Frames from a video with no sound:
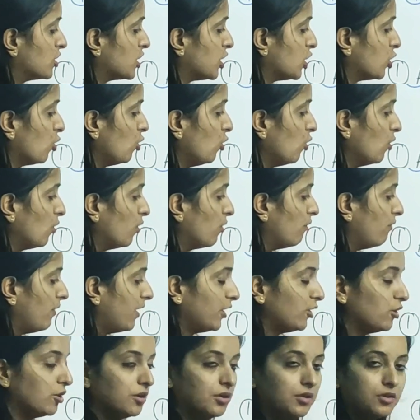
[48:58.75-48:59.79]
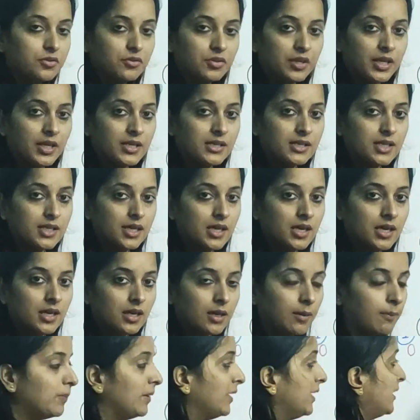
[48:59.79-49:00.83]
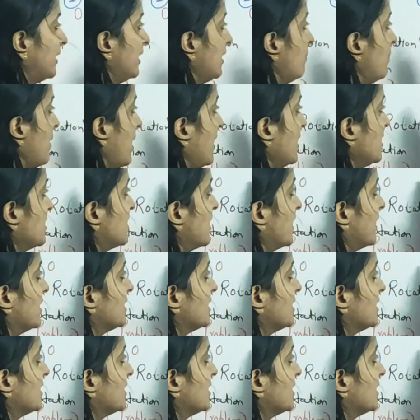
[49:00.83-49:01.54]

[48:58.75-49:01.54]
0 when your tree is completely balanced,